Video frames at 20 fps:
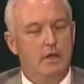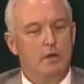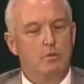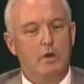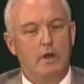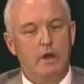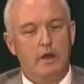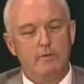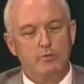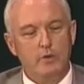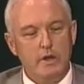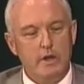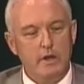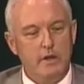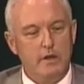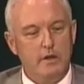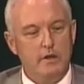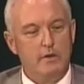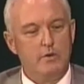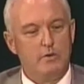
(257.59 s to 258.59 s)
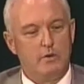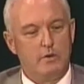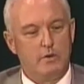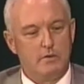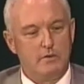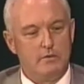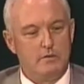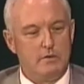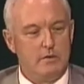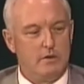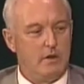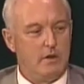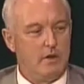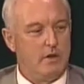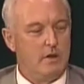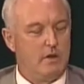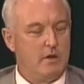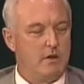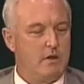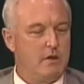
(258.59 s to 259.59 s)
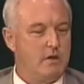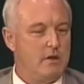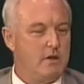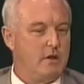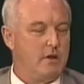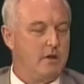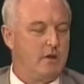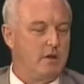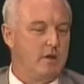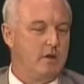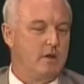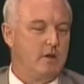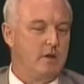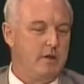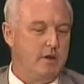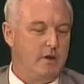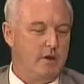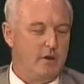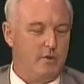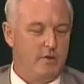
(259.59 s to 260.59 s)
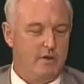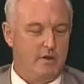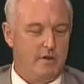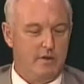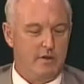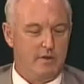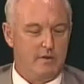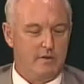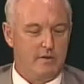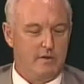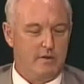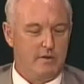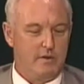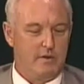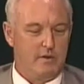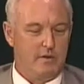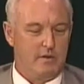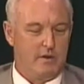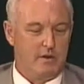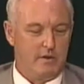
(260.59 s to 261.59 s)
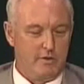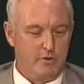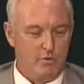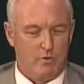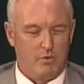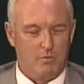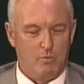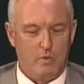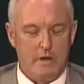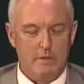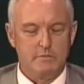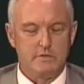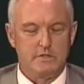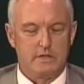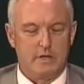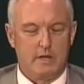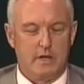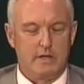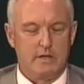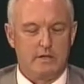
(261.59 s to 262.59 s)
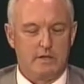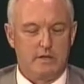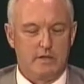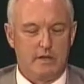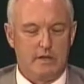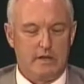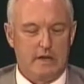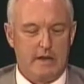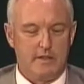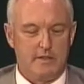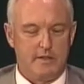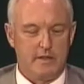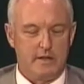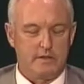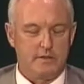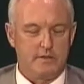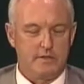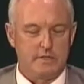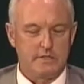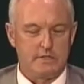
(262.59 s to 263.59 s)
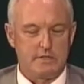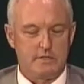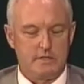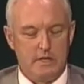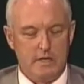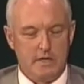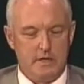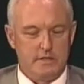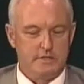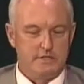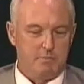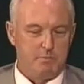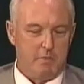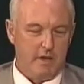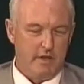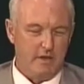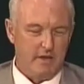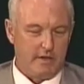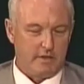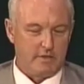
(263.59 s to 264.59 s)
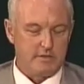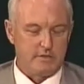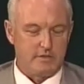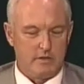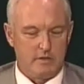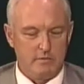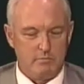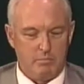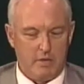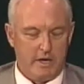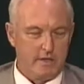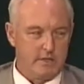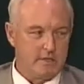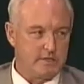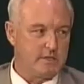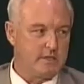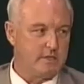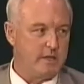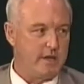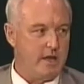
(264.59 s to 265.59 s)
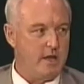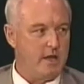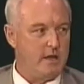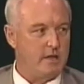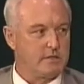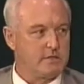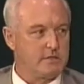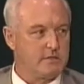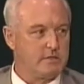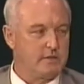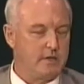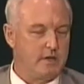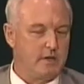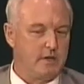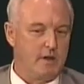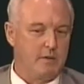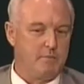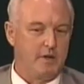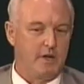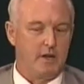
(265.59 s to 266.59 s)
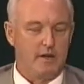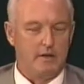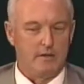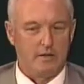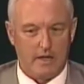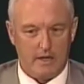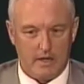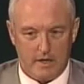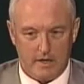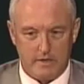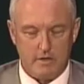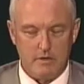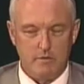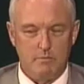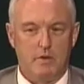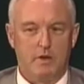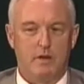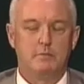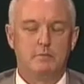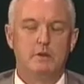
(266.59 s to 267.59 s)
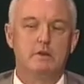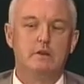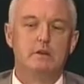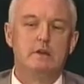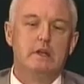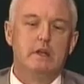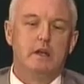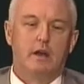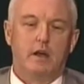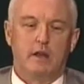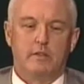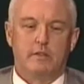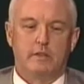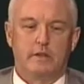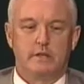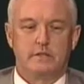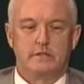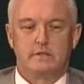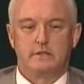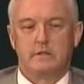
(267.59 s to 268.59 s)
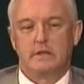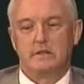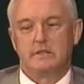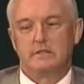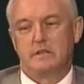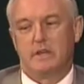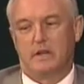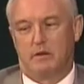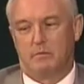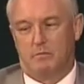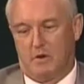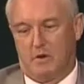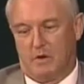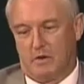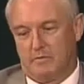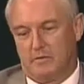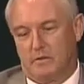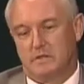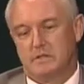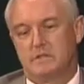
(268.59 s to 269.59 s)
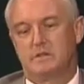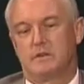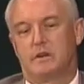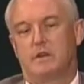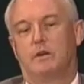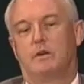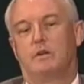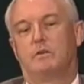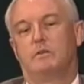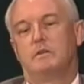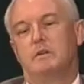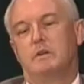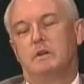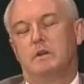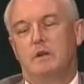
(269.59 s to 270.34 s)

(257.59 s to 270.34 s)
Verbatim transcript: Well, I've written in your, uh, uh, you know, in, in, in, on your website that I think this spending is going to bite us in the ass. You know, I mean, I, I like Obama. I think he's, he's set a marvelous tone,